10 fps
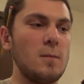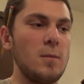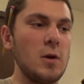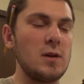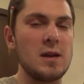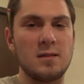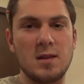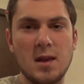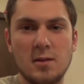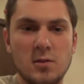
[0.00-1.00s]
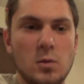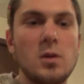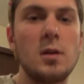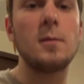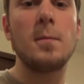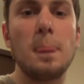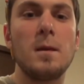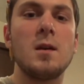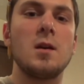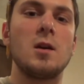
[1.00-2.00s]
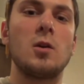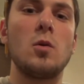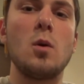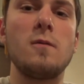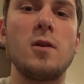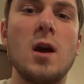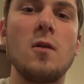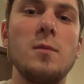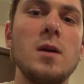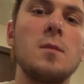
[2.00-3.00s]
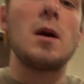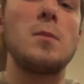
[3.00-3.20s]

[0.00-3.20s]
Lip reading: But yeah, today I just wanted to go over how I make my